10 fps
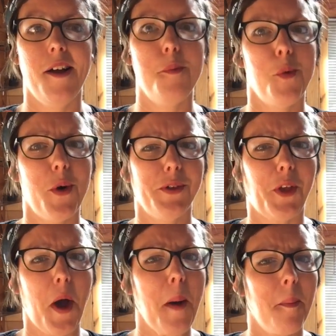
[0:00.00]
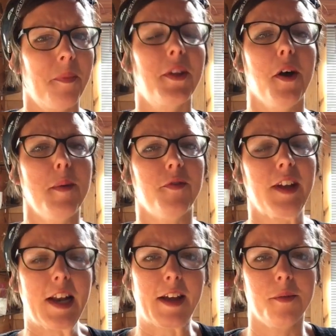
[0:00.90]
more has come type
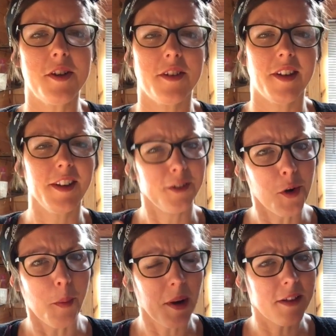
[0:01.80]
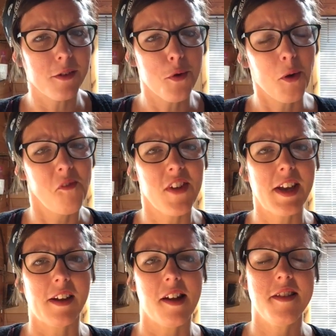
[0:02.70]
feeling, which is not pleasant or
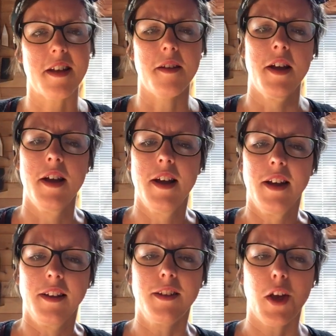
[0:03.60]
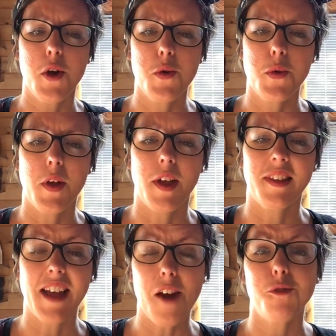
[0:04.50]
convenient, is it? So
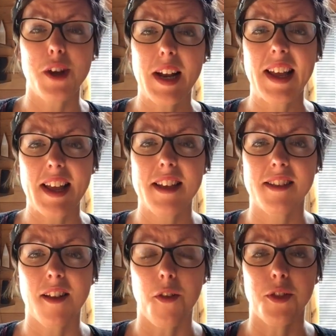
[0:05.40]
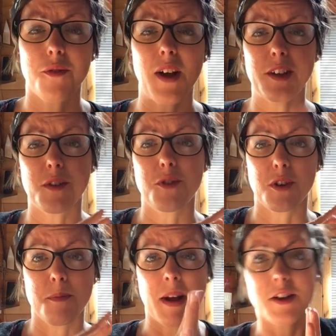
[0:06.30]
that really is the fact you've
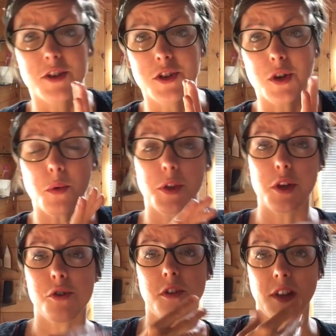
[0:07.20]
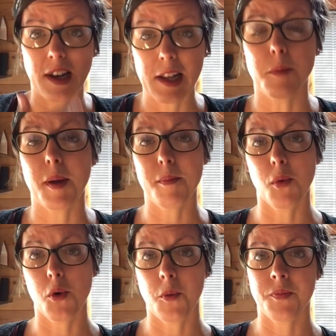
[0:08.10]
just managed to jolt the uterus and a little bit
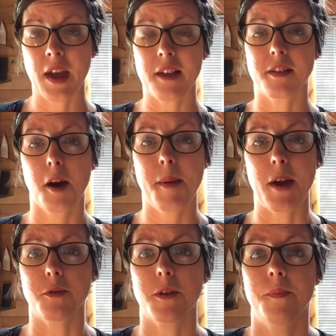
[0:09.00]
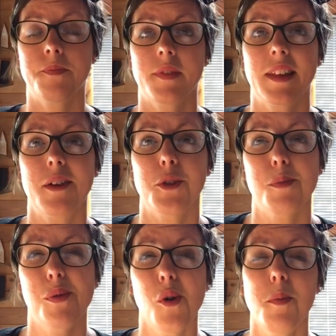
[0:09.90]
more has come out. Now, the
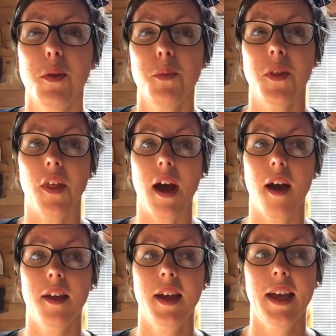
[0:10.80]
problem with that